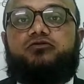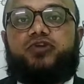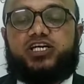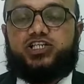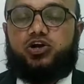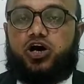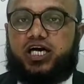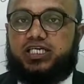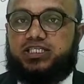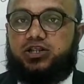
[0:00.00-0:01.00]
First law
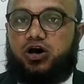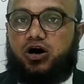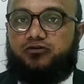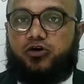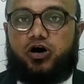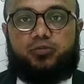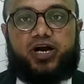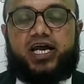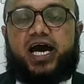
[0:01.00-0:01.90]
is law of orbit,